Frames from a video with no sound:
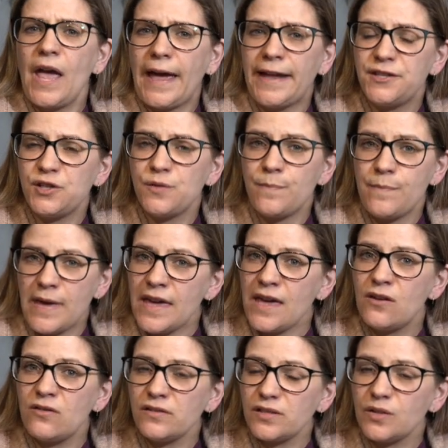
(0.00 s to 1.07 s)
And you may
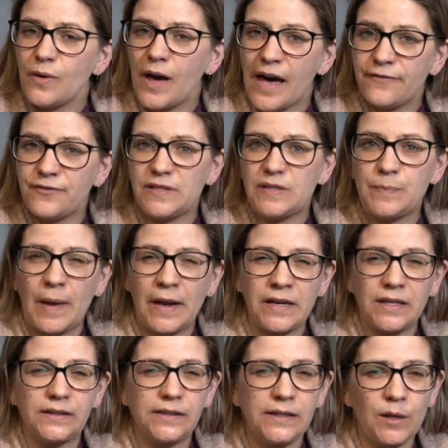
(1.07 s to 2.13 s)
also have to spend
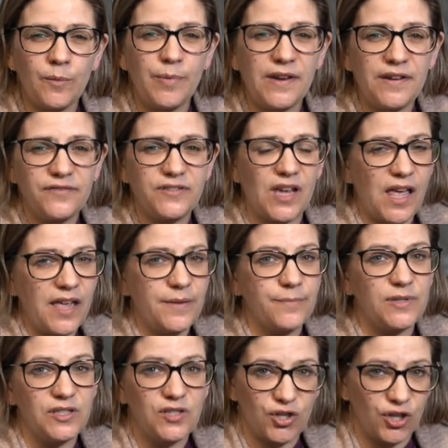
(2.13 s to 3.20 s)
a little bit of time
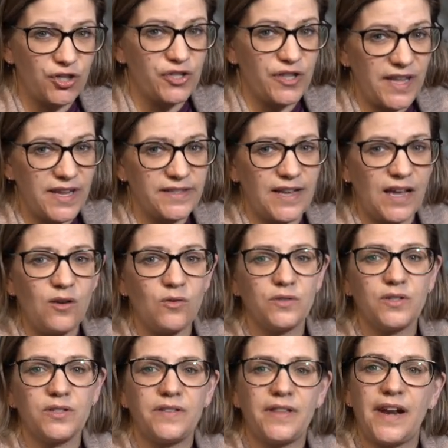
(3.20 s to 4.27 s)
to search things
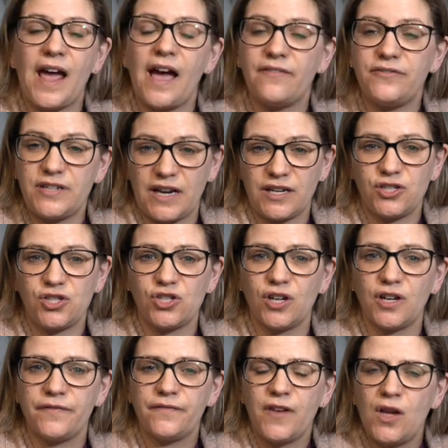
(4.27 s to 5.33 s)
out that have
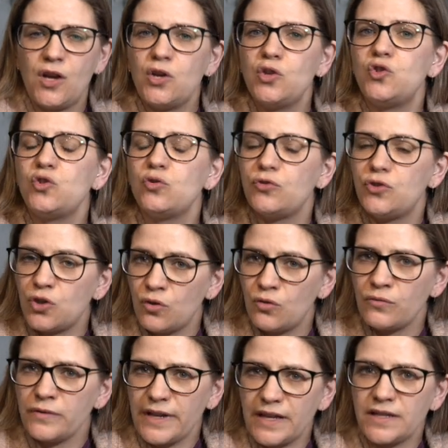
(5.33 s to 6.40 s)
texture. So
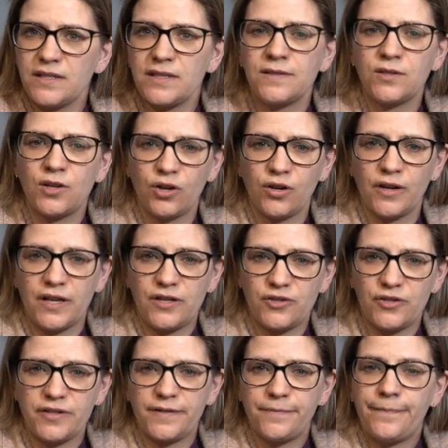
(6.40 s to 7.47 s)
don't get
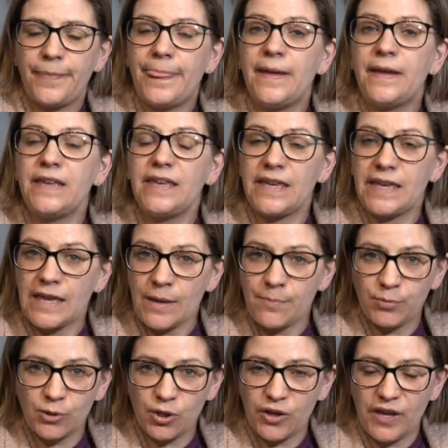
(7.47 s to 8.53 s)
discouraged.
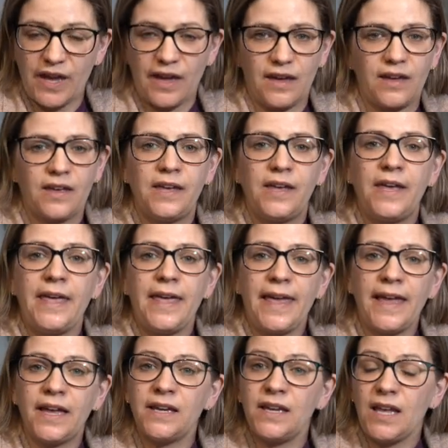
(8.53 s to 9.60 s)
Keep looking.
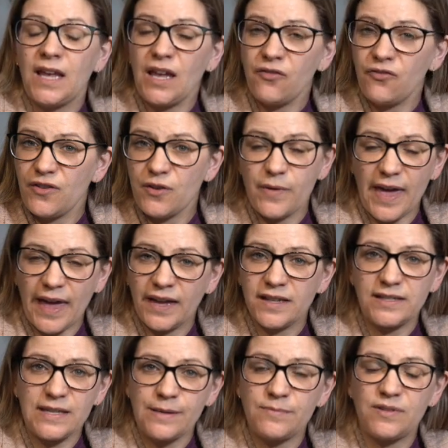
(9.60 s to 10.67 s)
And if you
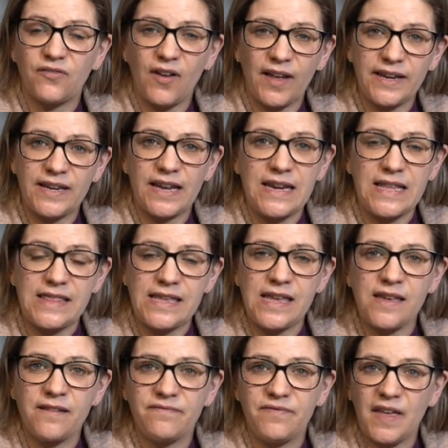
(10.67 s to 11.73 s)
can't seem to find
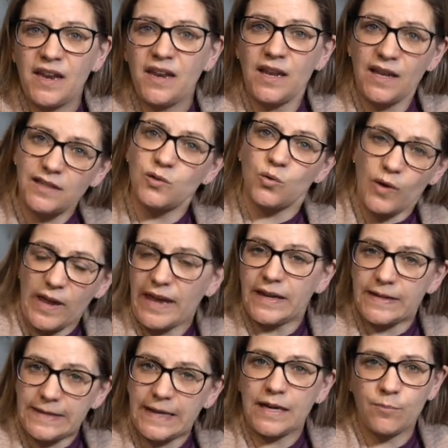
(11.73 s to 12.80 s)
anything, then it's okay
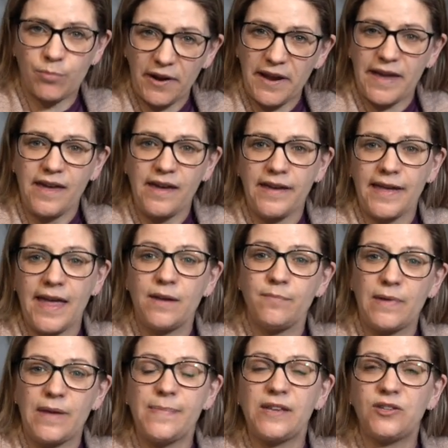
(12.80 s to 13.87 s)
to take a break and
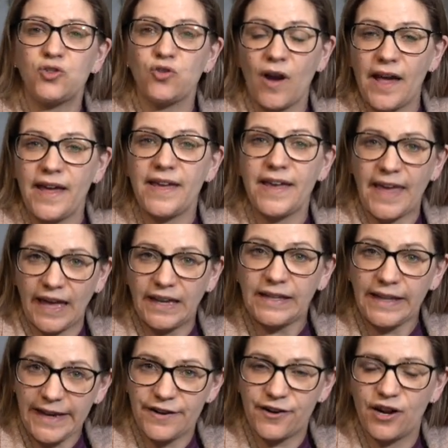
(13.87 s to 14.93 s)
maybe try again
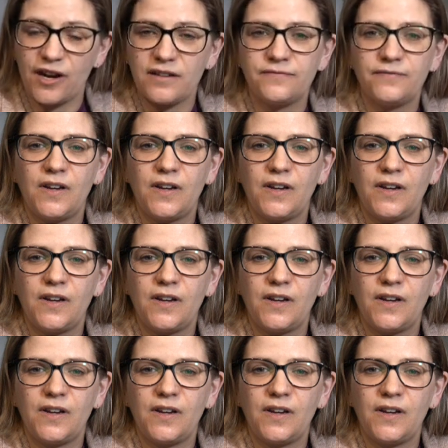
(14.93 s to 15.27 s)
later.